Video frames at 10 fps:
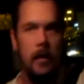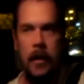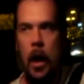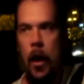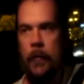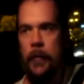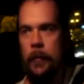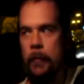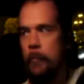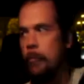Now I have to
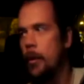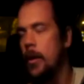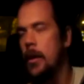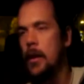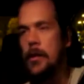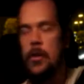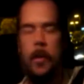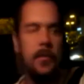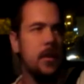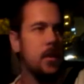book a
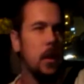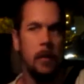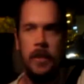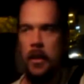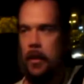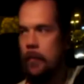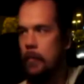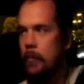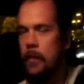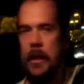trip to Europe to go to
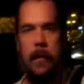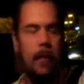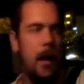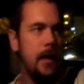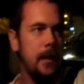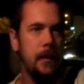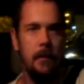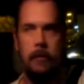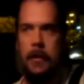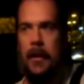get mining.
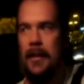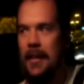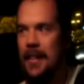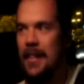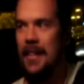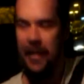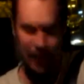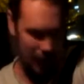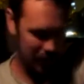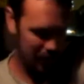
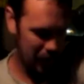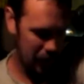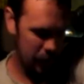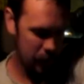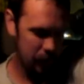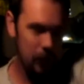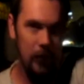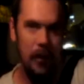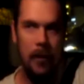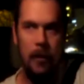That's not happening.
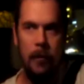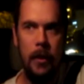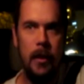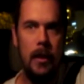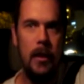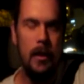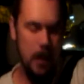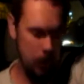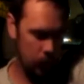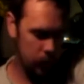But
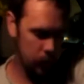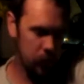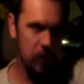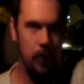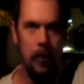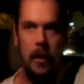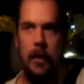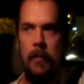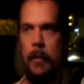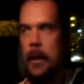yeah, we got a Plusle.
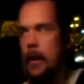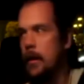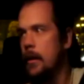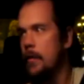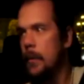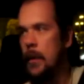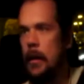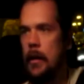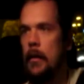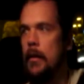Not even bad, not even
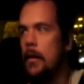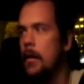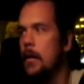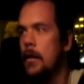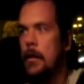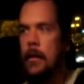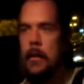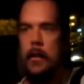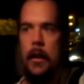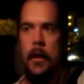bad.
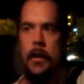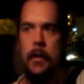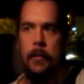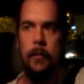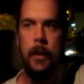Not even